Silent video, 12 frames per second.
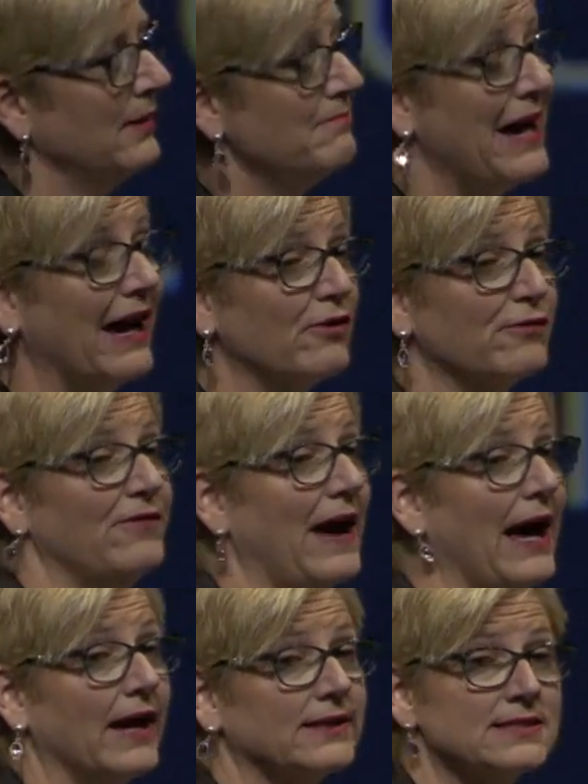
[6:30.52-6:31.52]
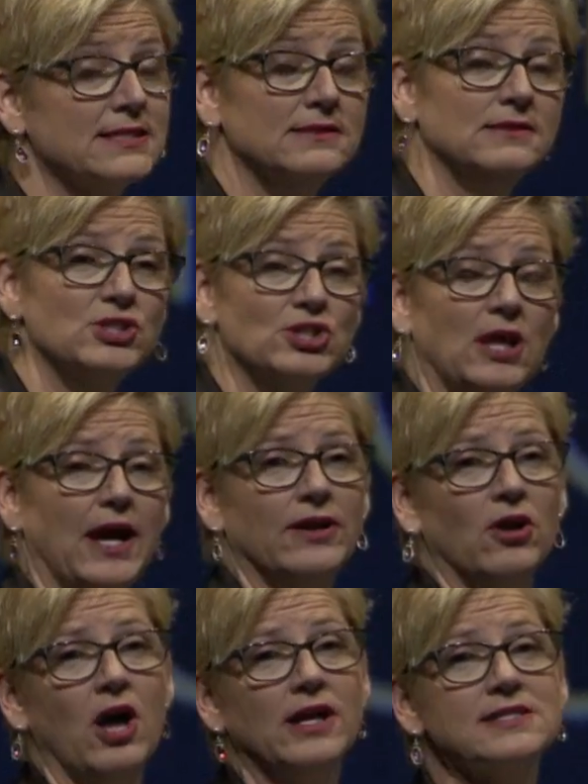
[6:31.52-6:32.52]
Matter of fact, July and
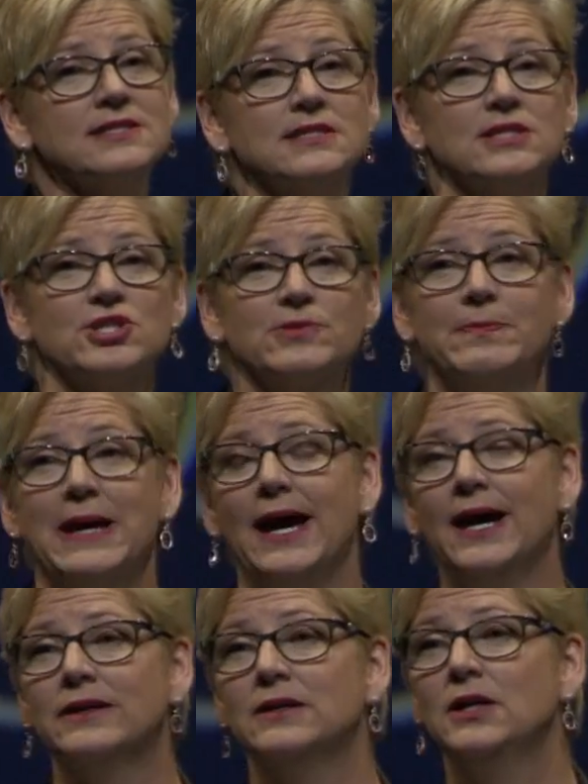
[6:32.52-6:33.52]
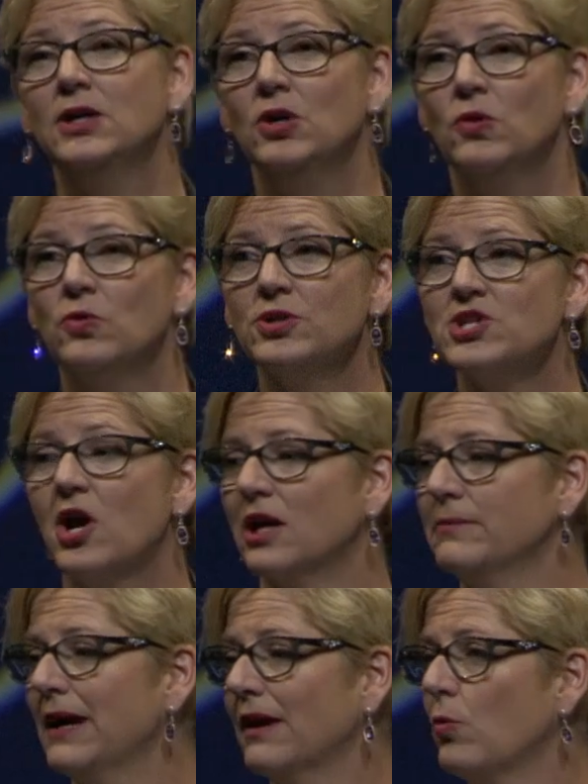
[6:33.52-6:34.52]
August edition, Pat, we're talking
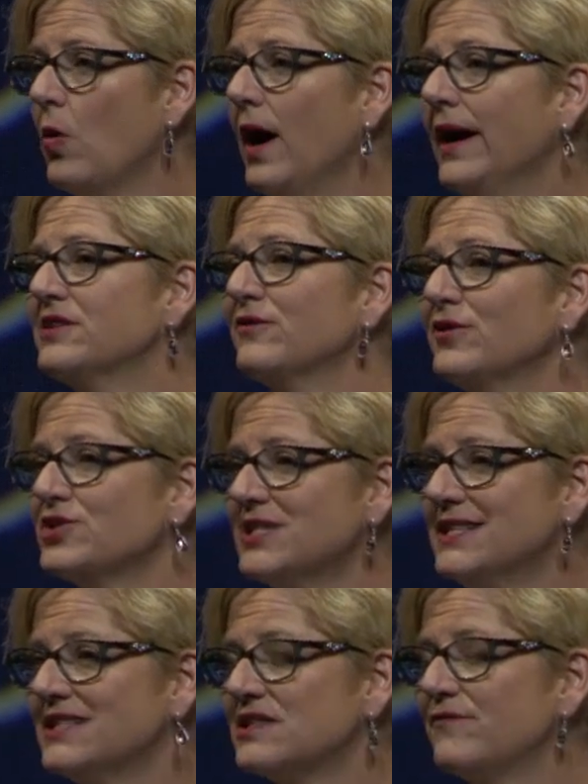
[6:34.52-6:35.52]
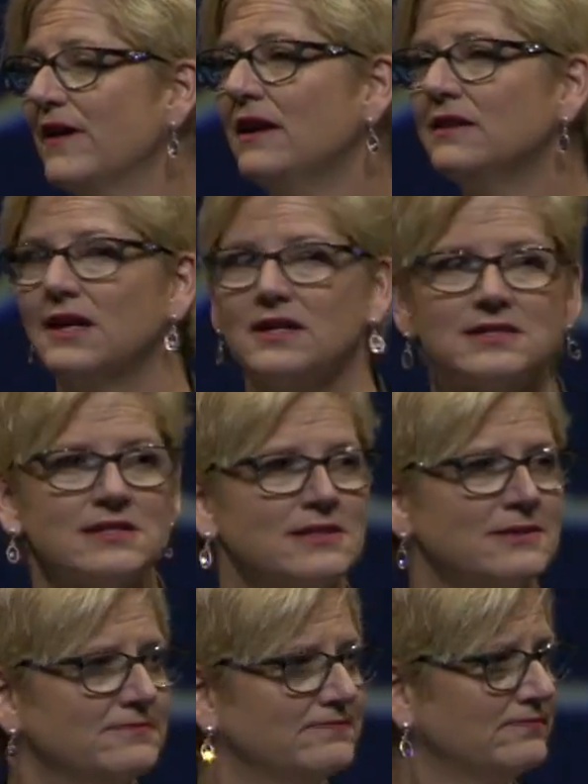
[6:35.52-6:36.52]
about why diversity has failed us.
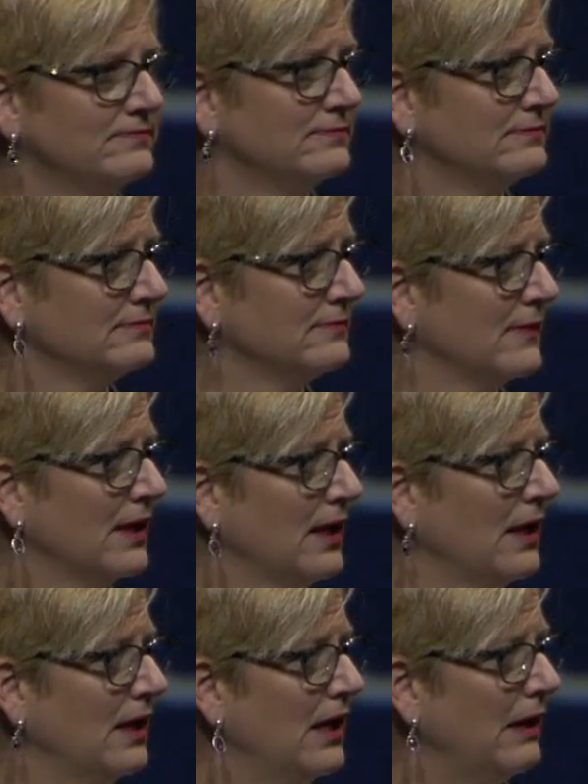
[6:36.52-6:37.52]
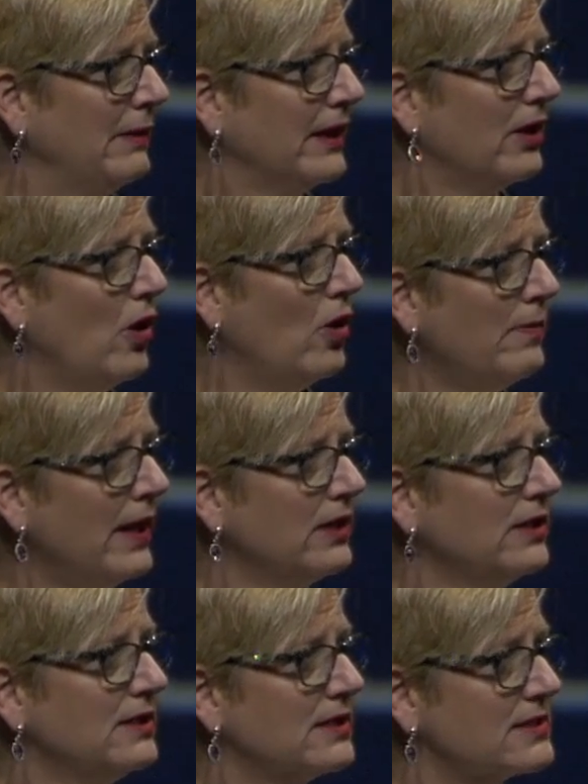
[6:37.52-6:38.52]
And I'm like, oh my
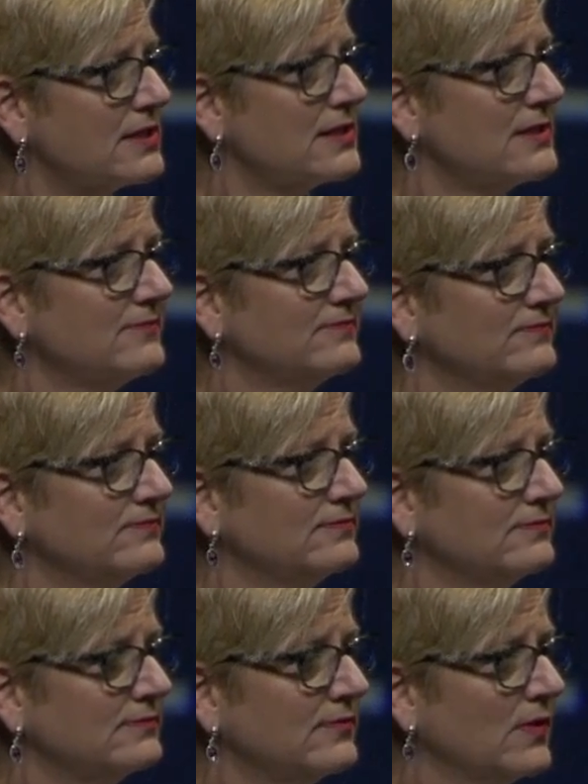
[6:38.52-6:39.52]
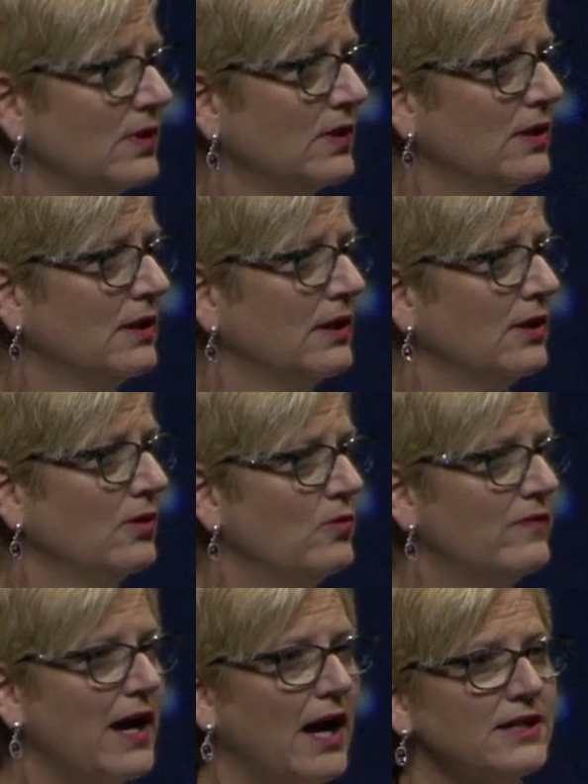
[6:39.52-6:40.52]
goodness. We've
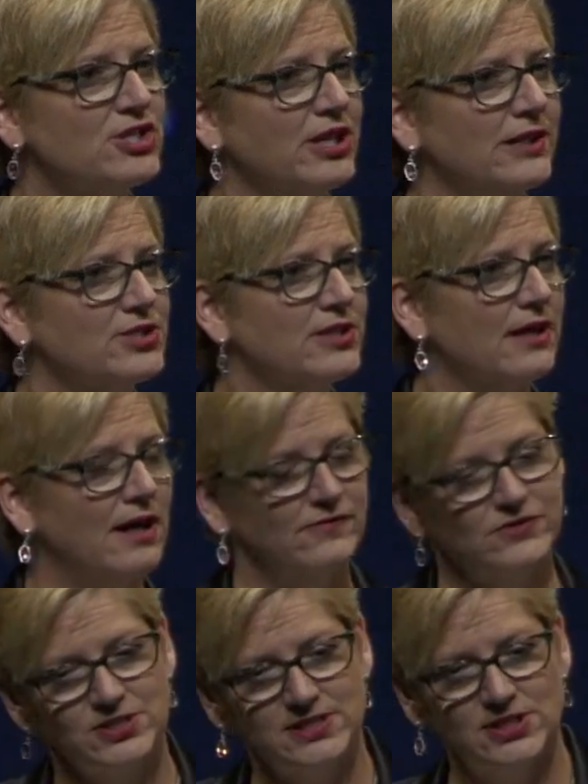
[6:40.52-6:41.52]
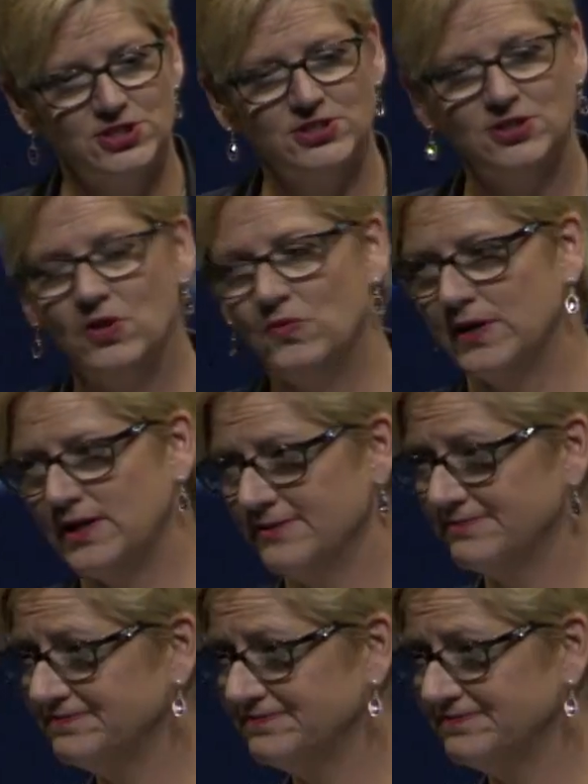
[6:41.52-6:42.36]
got to change the conversation, don't we?